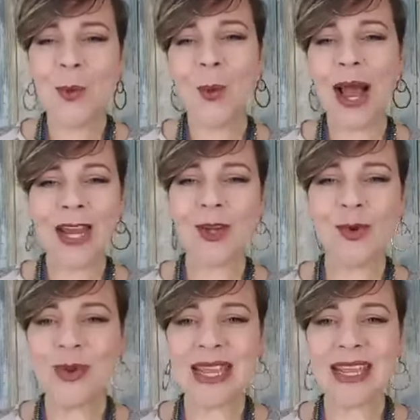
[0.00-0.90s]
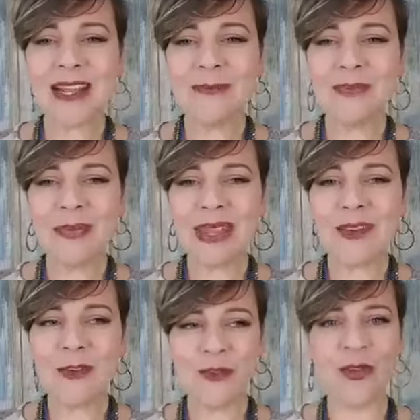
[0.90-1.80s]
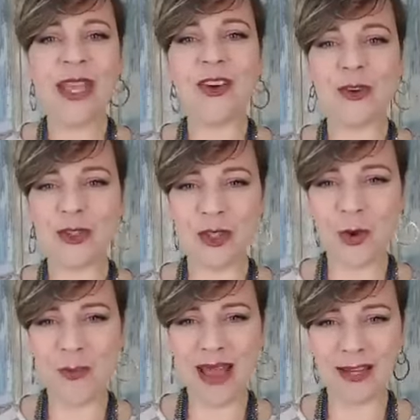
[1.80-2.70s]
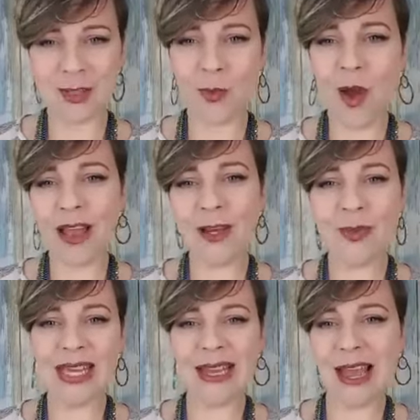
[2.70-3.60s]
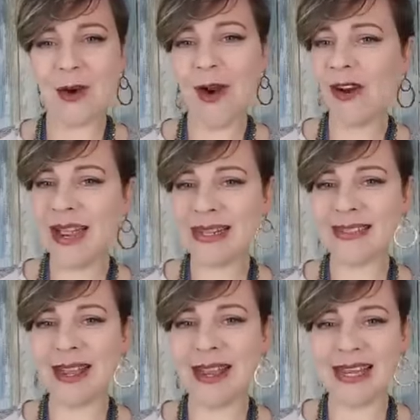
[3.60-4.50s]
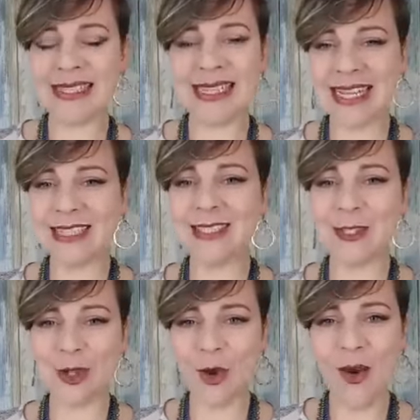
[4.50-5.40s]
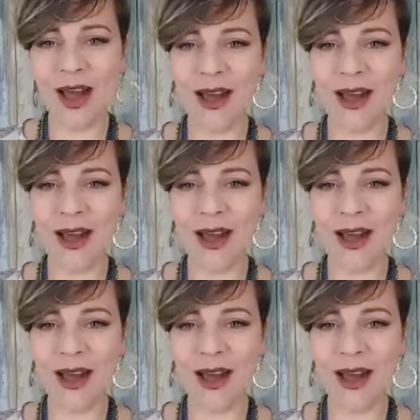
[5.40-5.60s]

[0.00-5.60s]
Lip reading: why do we fear so much? Why do we allow our anxieties to get so